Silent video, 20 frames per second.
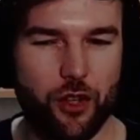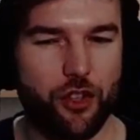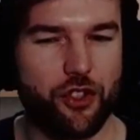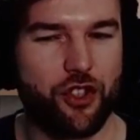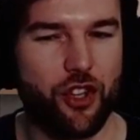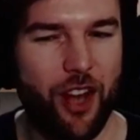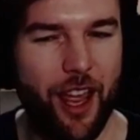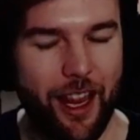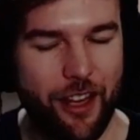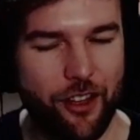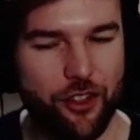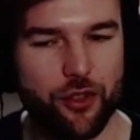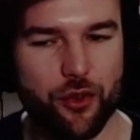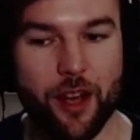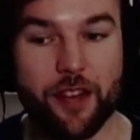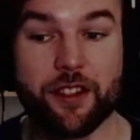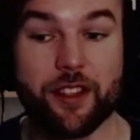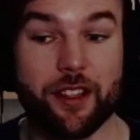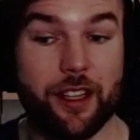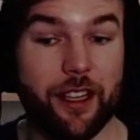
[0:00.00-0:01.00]
such an
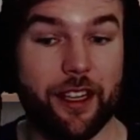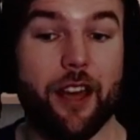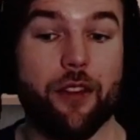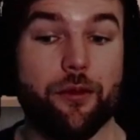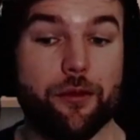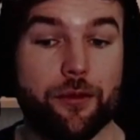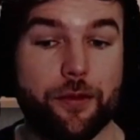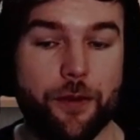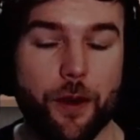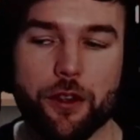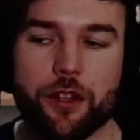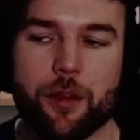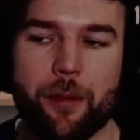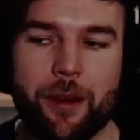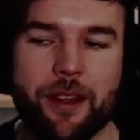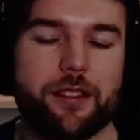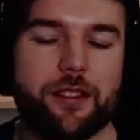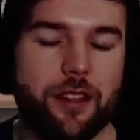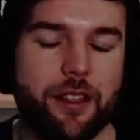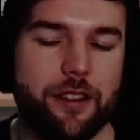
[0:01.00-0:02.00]
interesting and, again,
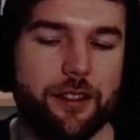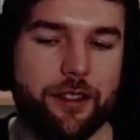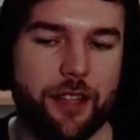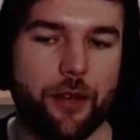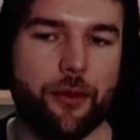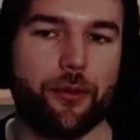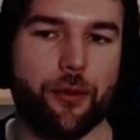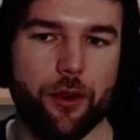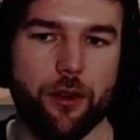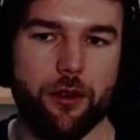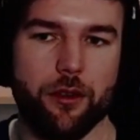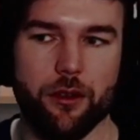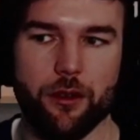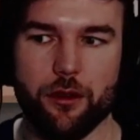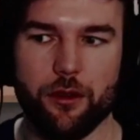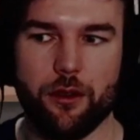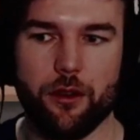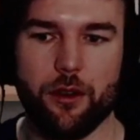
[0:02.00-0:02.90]
fundamentally different